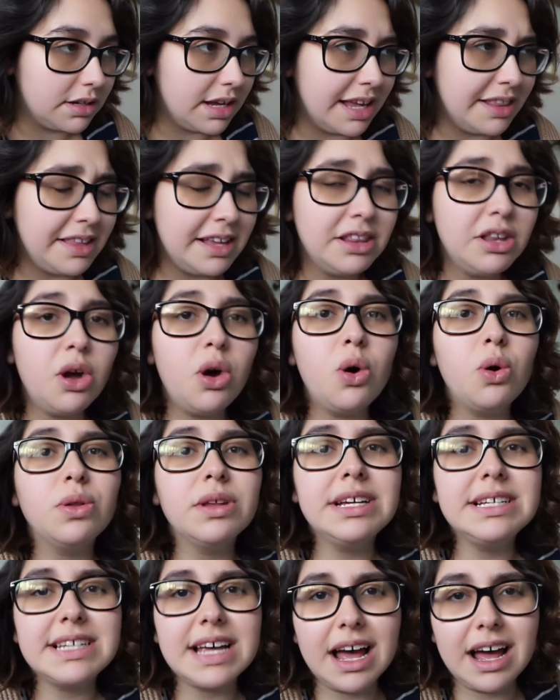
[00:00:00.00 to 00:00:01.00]
I think the
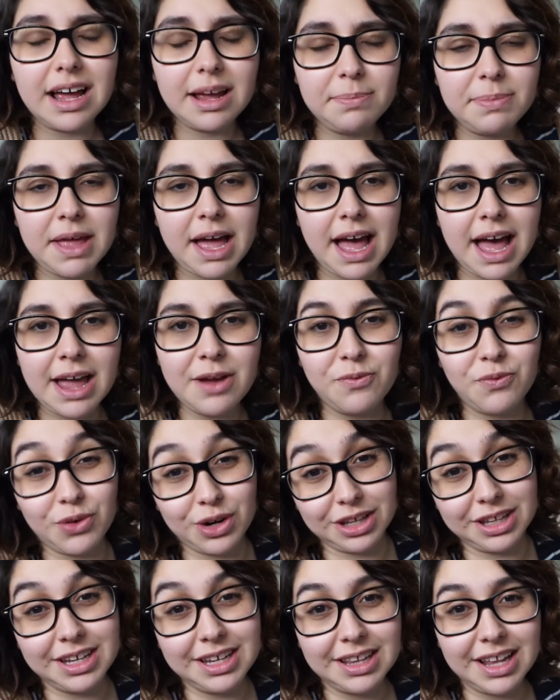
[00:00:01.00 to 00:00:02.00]
only time that I
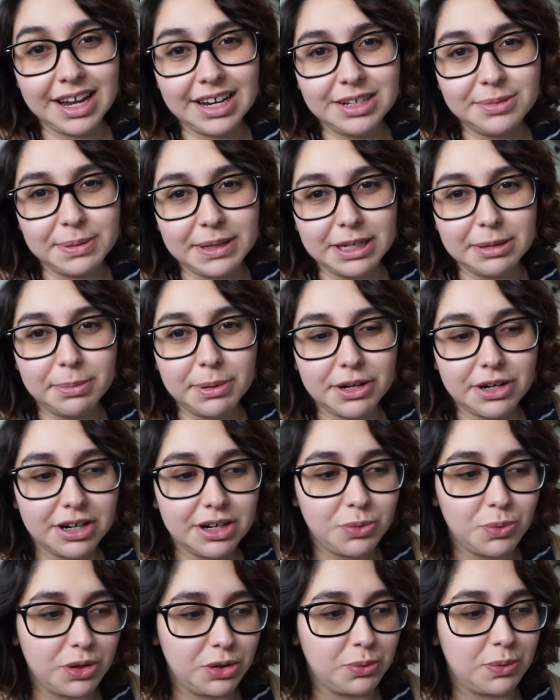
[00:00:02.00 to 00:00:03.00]
really liked peanut
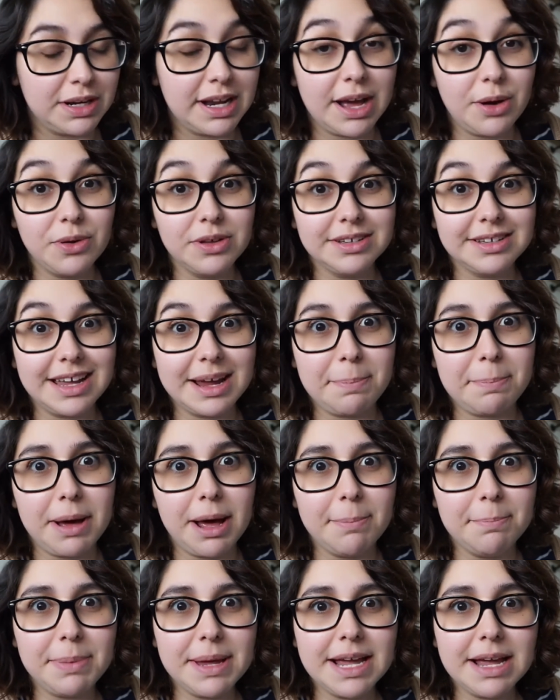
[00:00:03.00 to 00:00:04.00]
butter was when I was like
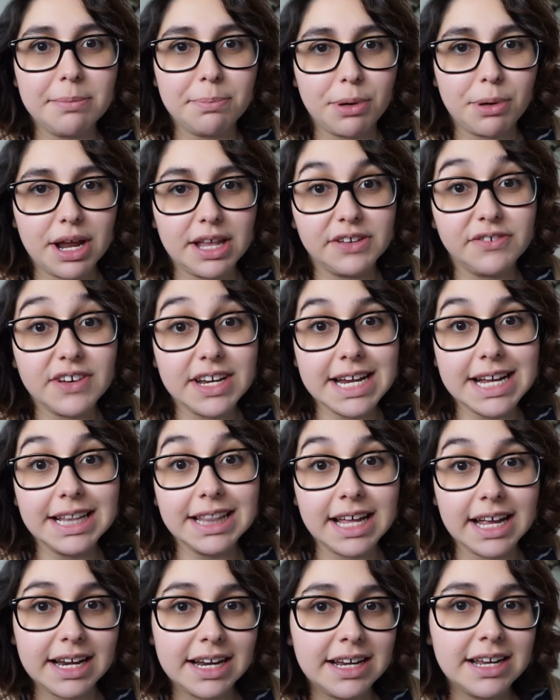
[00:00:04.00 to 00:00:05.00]
pumping and breastfeeding
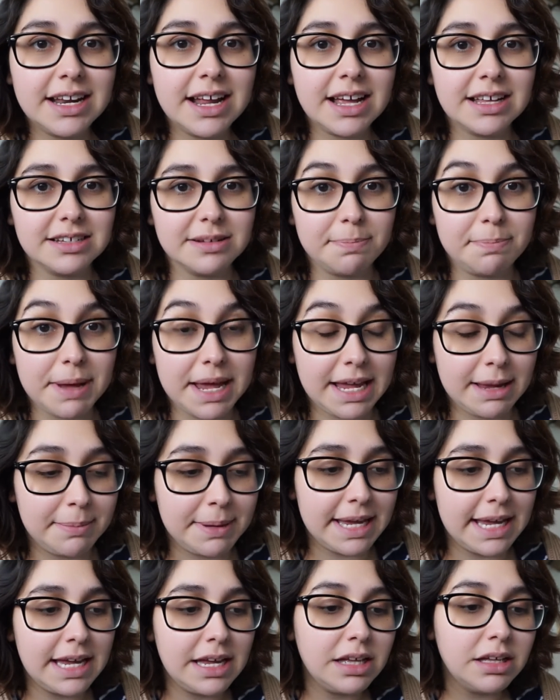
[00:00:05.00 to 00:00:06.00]
Lennon as a
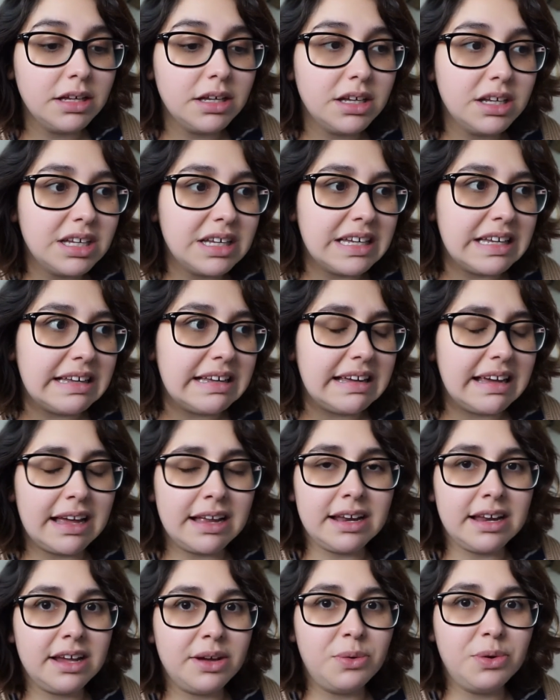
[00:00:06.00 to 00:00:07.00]
baby,
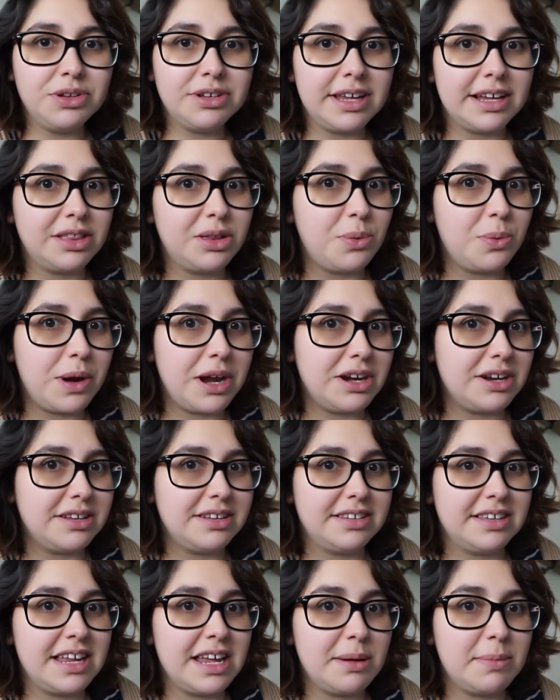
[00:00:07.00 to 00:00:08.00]
and it was like the
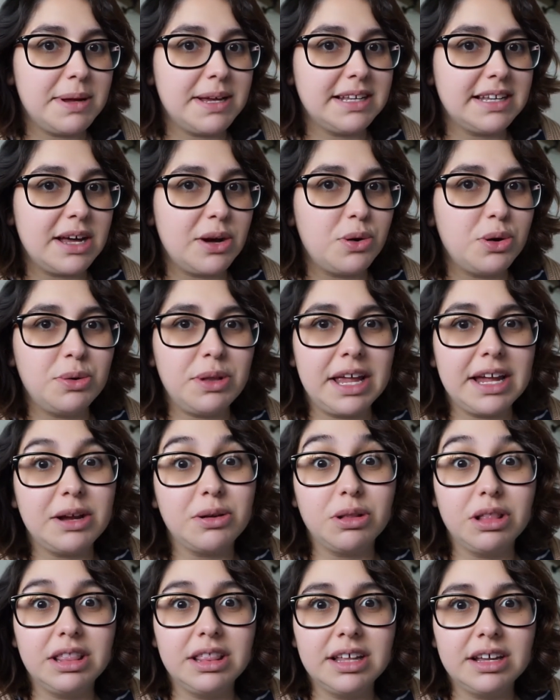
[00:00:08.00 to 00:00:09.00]
weirdest thing because I would like
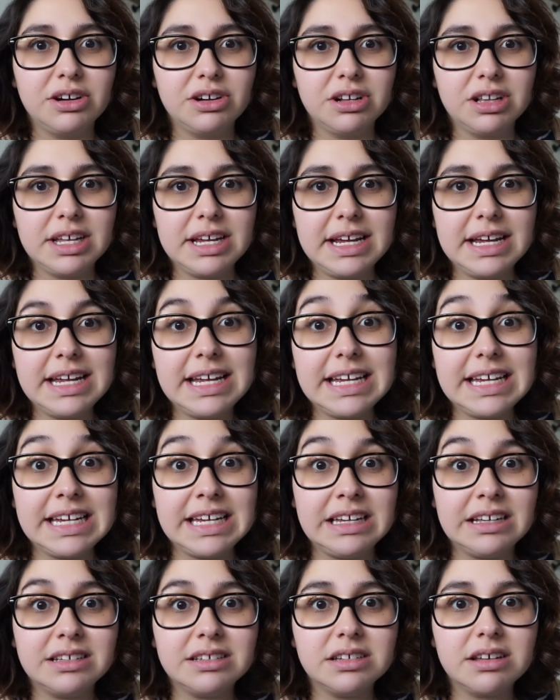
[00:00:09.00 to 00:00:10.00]
literally
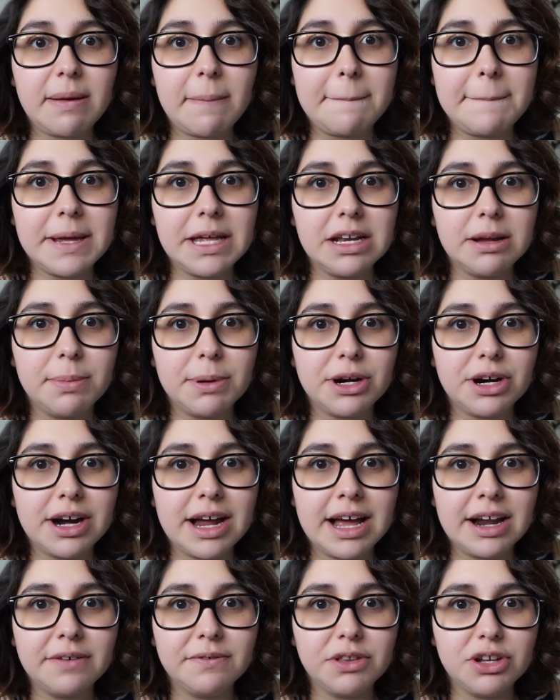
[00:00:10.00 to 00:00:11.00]
eat peanut butter
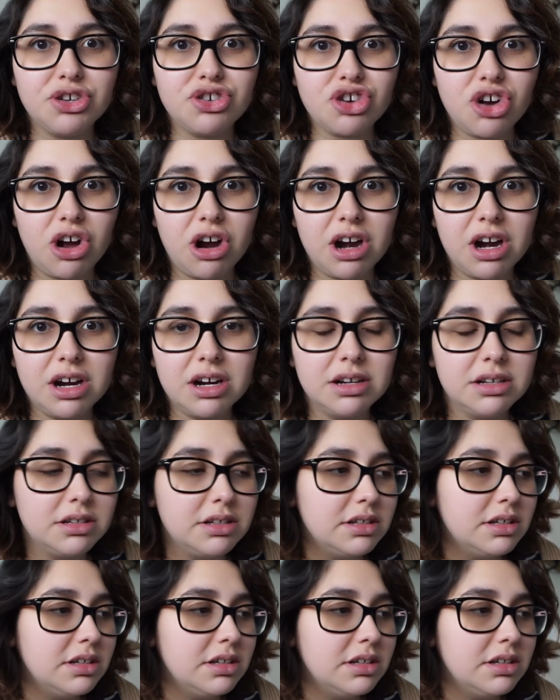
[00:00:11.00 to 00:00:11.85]
out of the jar.